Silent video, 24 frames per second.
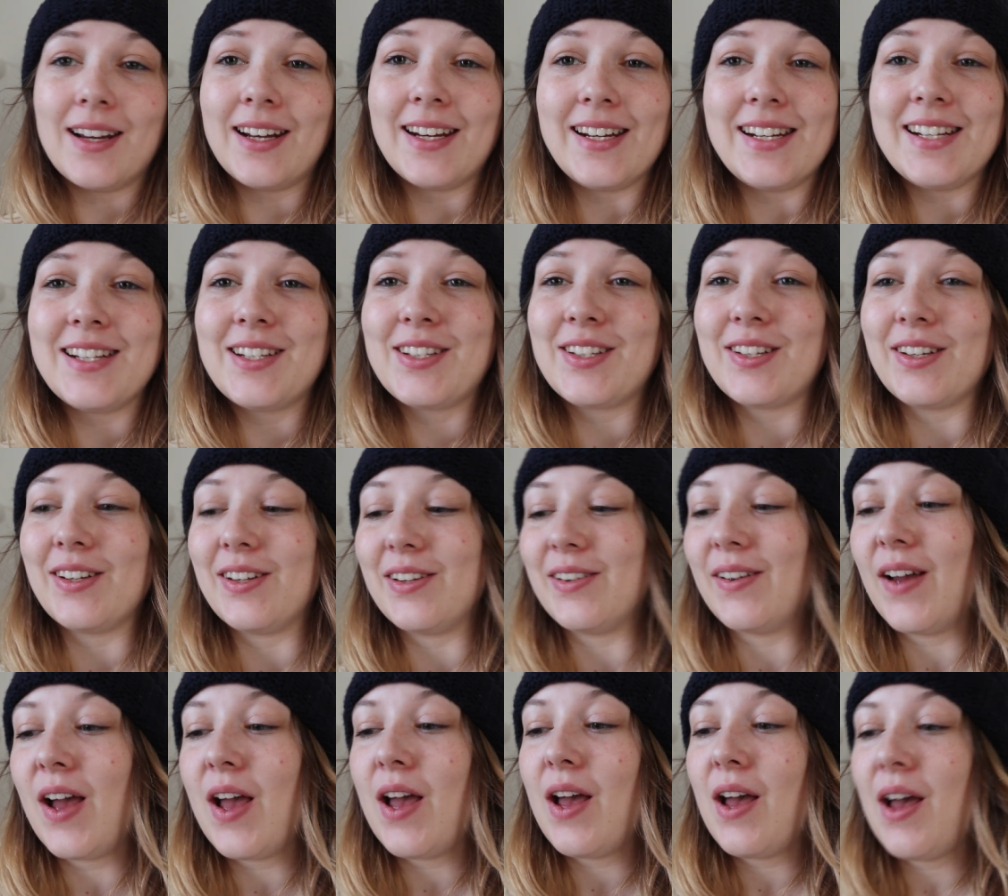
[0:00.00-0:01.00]
I need
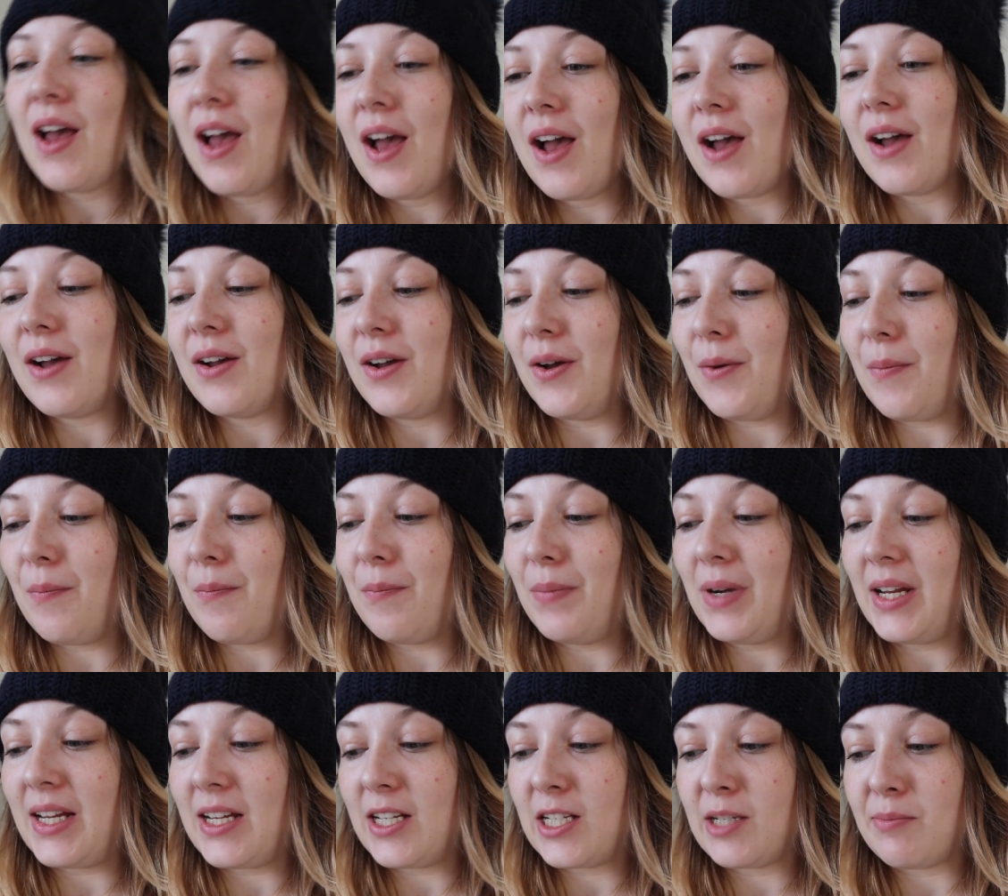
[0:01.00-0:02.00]
to um,
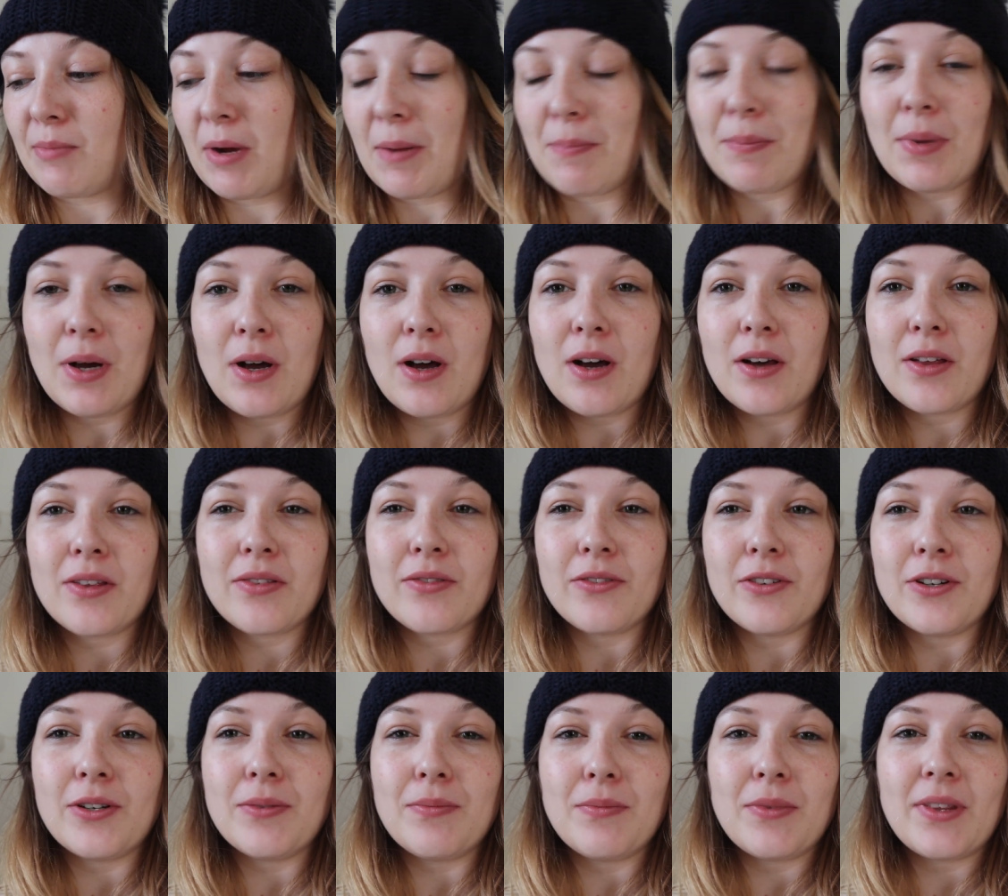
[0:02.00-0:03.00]
bleach my
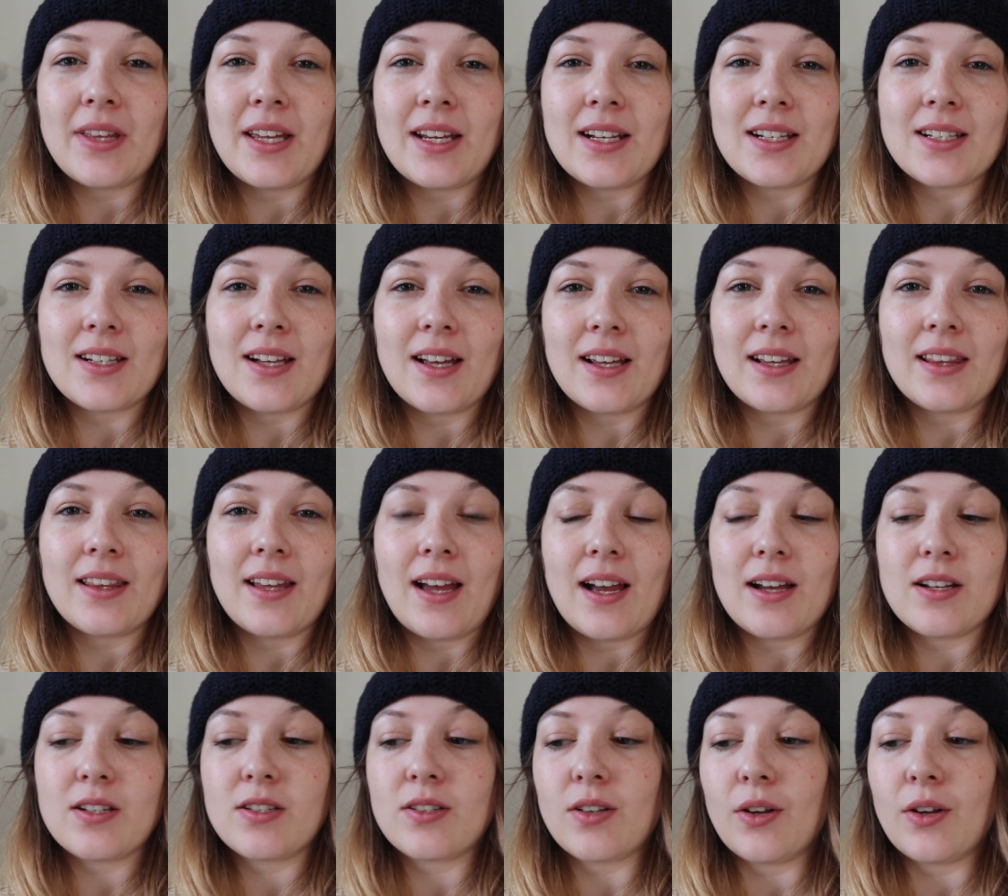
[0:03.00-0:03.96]
bathroom, things like that.